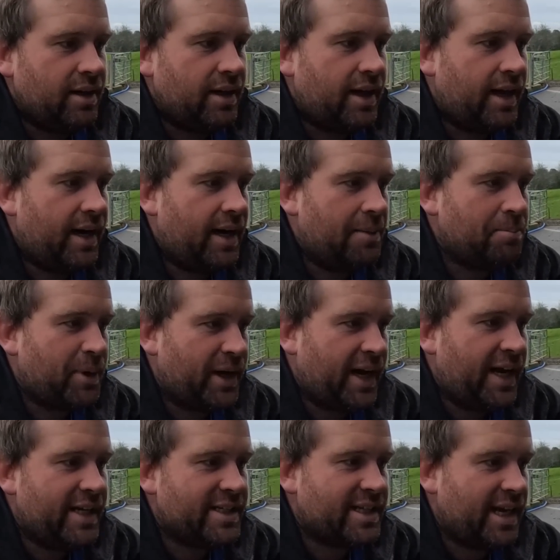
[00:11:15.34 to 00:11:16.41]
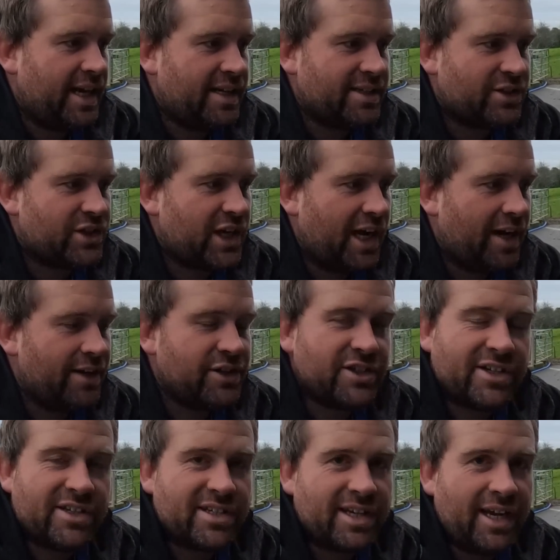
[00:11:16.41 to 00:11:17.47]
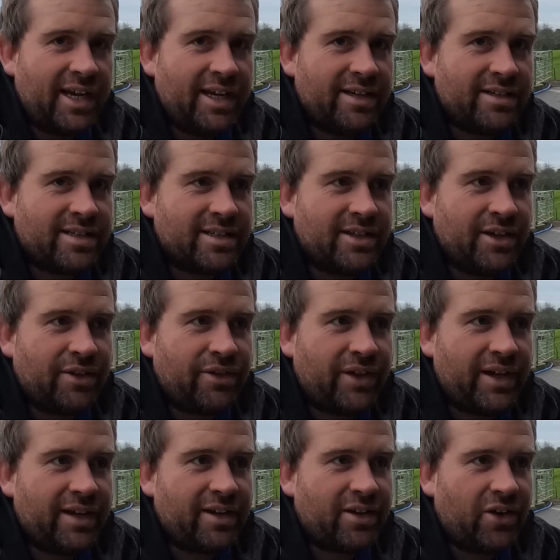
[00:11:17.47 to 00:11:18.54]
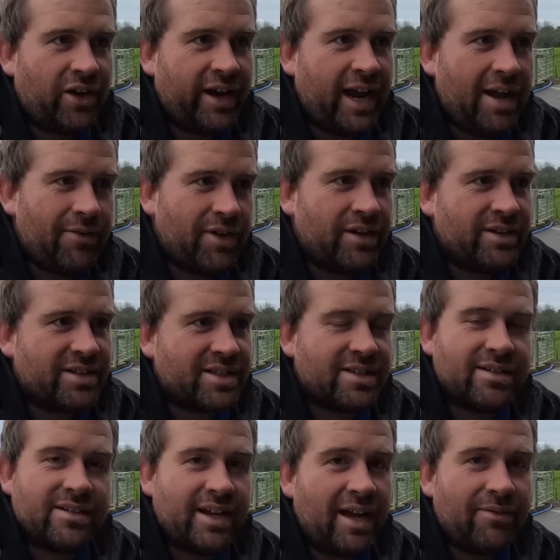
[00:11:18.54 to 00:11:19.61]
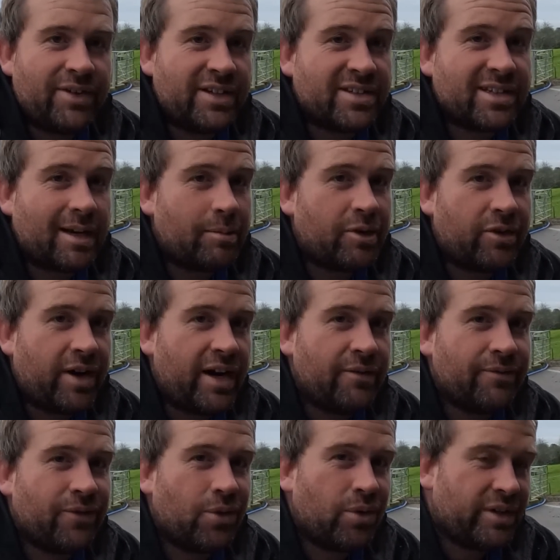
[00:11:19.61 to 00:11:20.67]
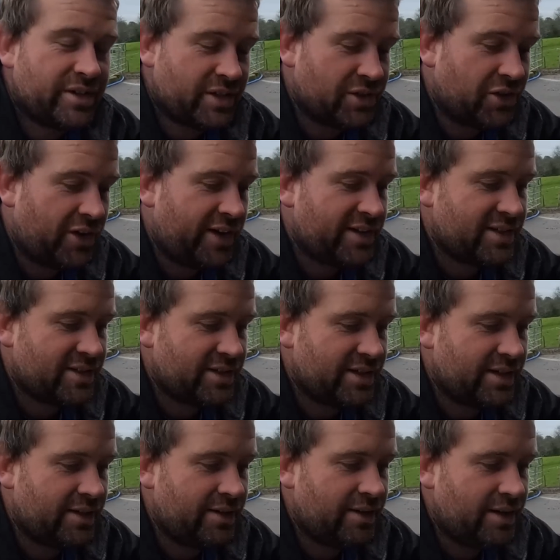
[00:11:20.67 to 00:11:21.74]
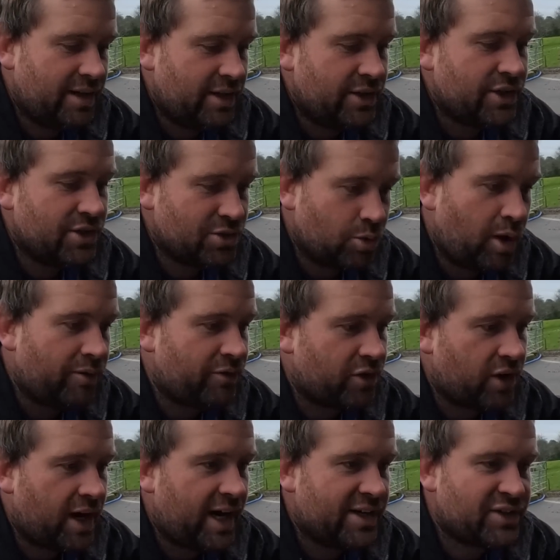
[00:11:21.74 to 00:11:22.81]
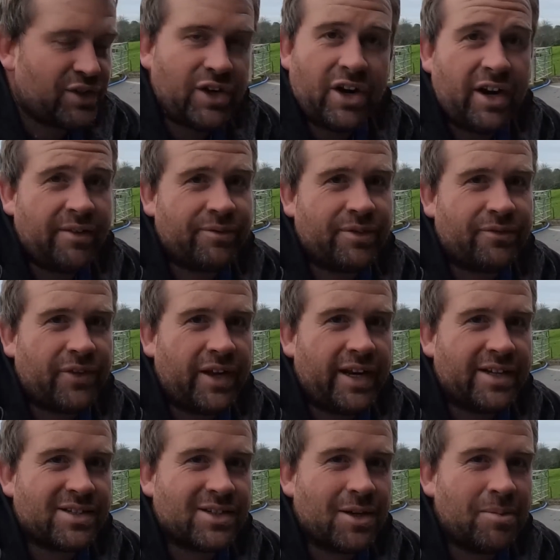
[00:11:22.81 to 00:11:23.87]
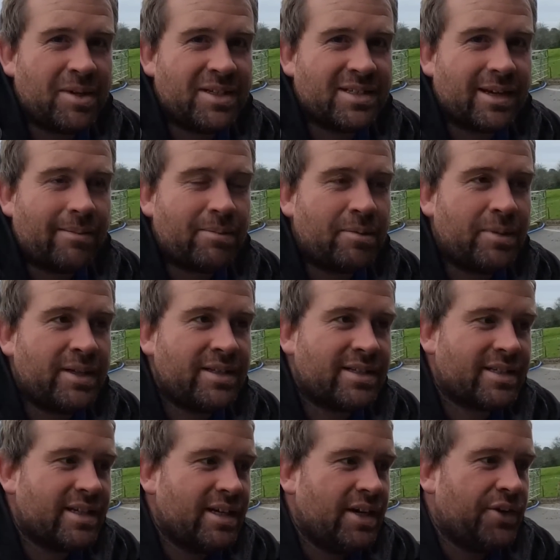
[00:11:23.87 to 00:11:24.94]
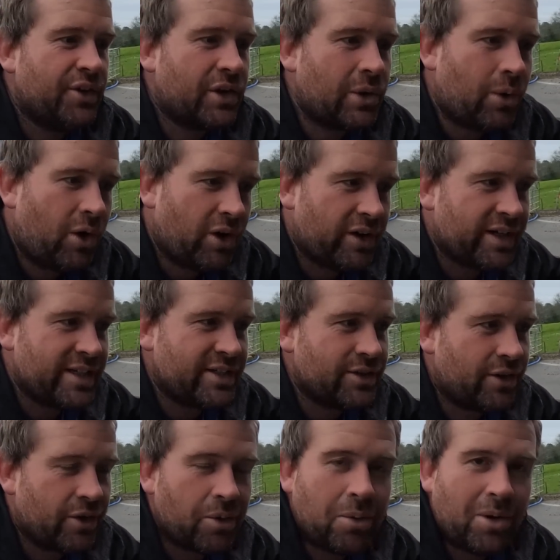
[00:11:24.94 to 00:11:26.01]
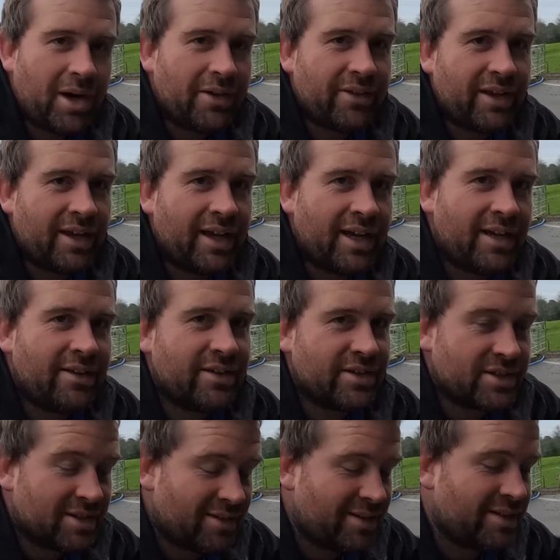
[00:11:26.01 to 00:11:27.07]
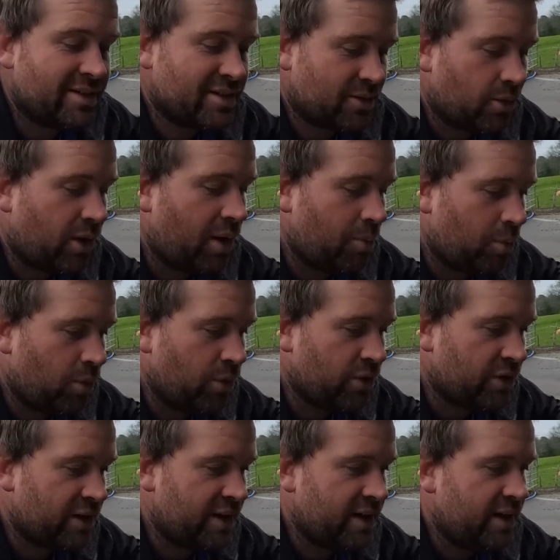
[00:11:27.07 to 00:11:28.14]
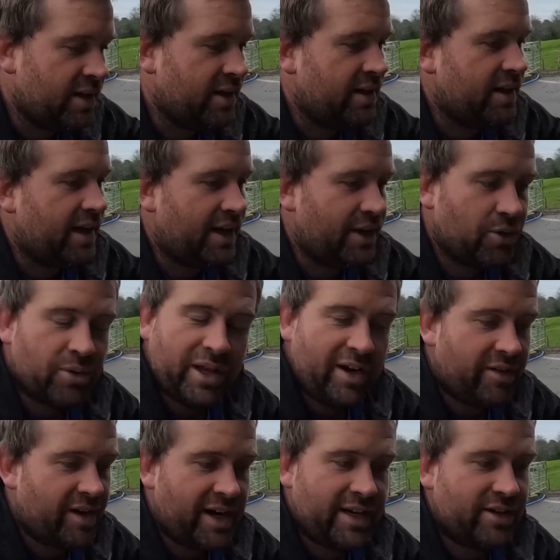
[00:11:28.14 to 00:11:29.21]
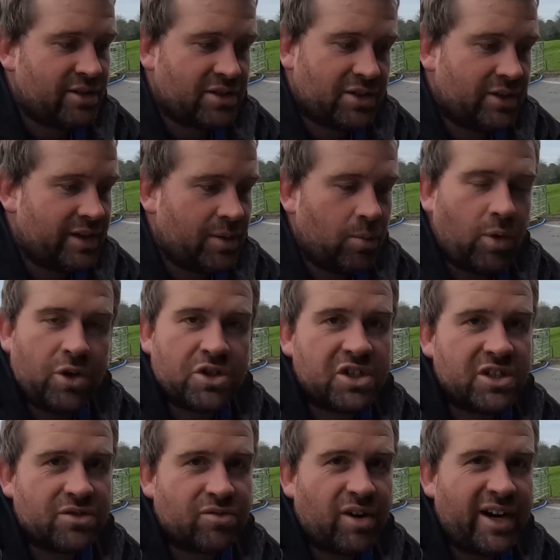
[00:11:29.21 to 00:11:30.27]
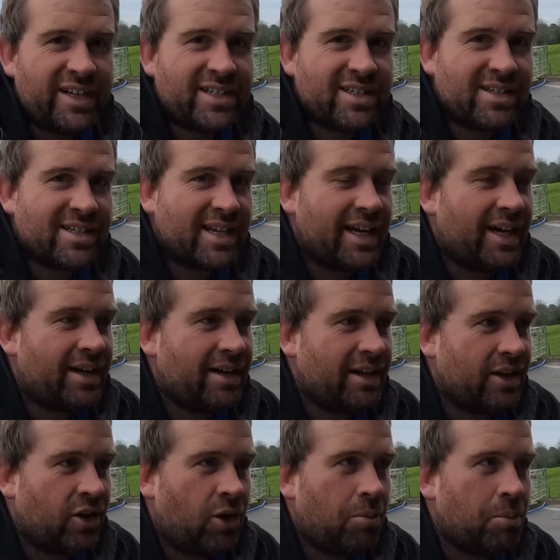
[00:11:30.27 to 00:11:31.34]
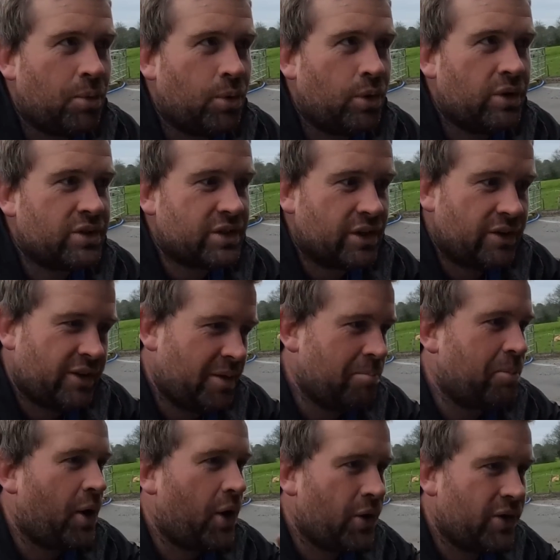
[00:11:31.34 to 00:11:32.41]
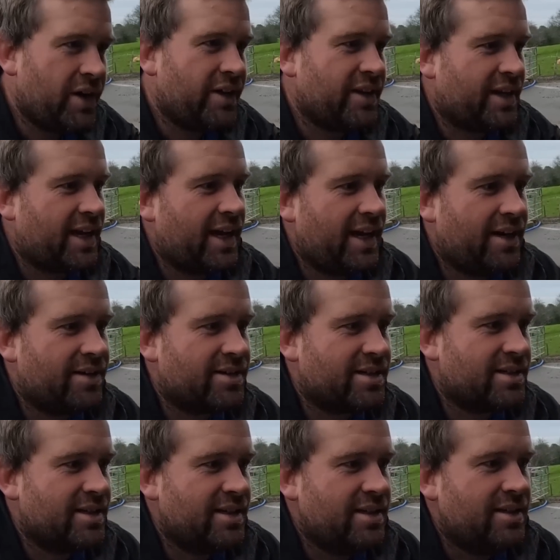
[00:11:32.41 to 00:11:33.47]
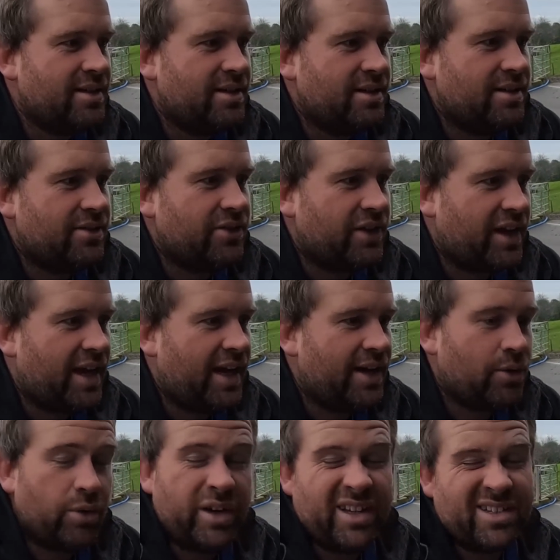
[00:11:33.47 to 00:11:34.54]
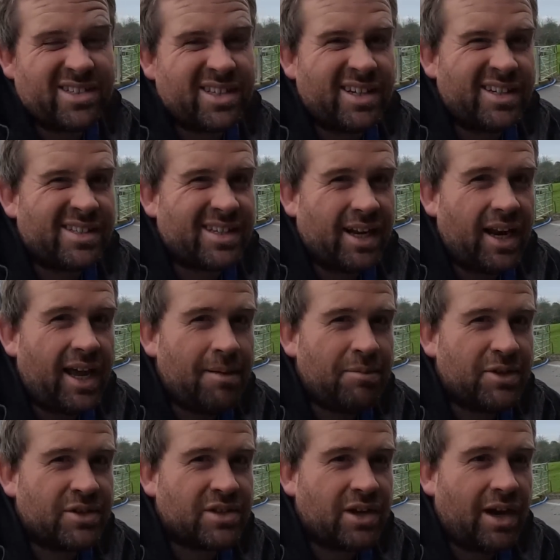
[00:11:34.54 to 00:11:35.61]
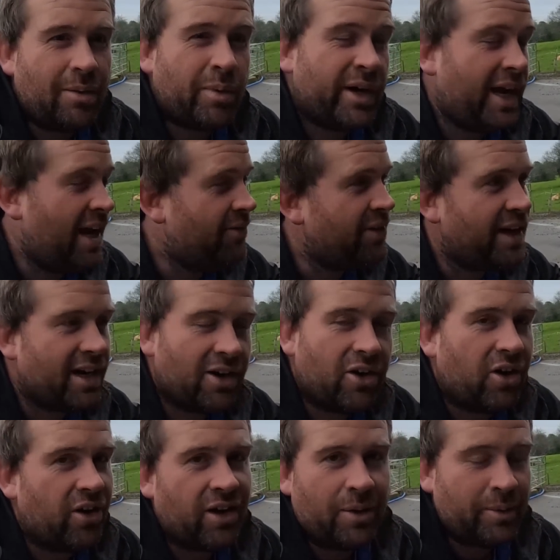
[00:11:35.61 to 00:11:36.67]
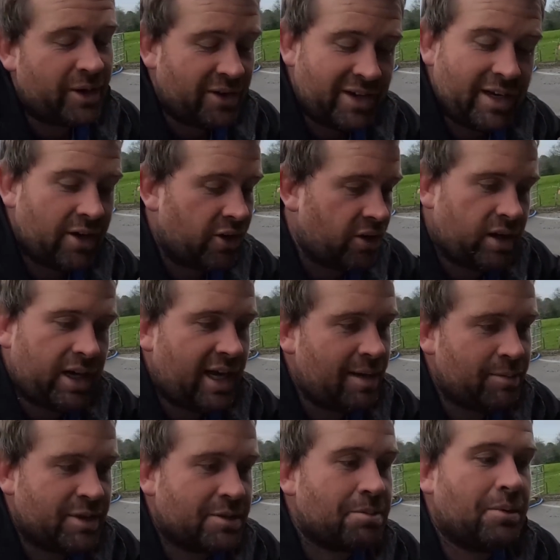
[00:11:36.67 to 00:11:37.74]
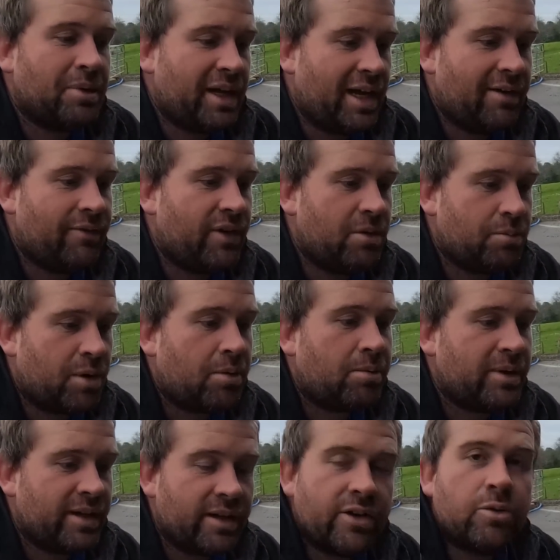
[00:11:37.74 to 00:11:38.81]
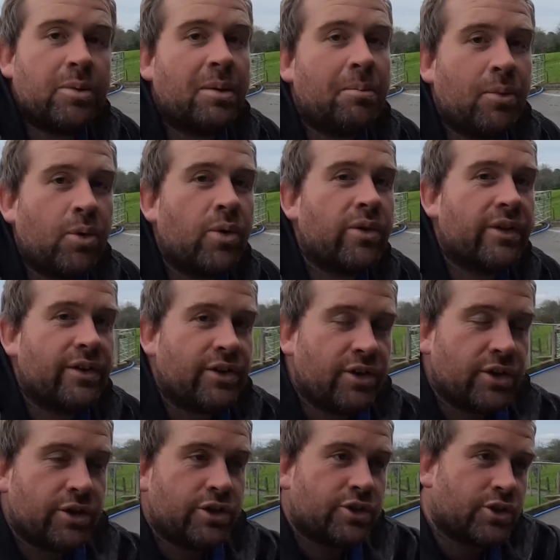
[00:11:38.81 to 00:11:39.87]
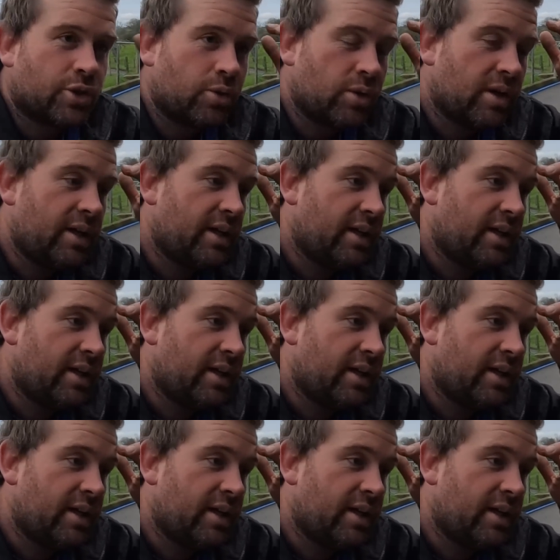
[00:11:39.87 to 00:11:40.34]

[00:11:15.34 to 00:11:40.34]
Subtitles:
But it has had its challenges, and you think like having summer rainfall is nice. You do have grass, you don't have to feed out so many supplements. The quality's not quite there either, so it is quite watery. And all that rain, it certainly washes races out a lot more, so they're bony, the cow or the incidents of lameness go up. We haven't had a lot, like we don't get a lot of lameness, but we have had probably a little bit more than usual.